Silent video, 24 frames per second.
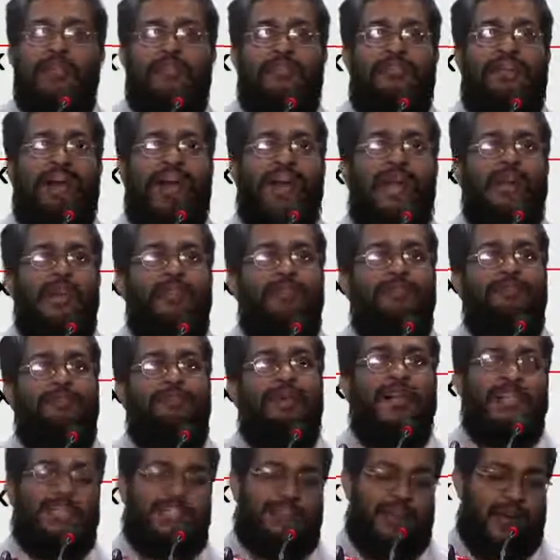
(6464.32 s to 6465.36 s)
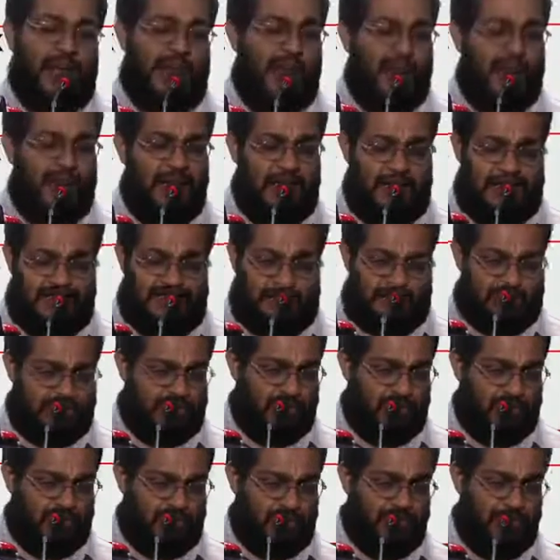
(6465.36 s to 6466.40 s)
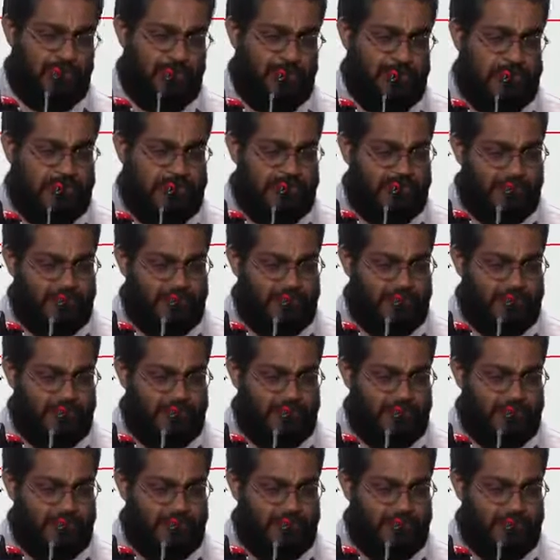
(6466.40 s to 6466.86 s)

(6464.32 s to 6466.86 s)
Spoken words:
Value per share is equal to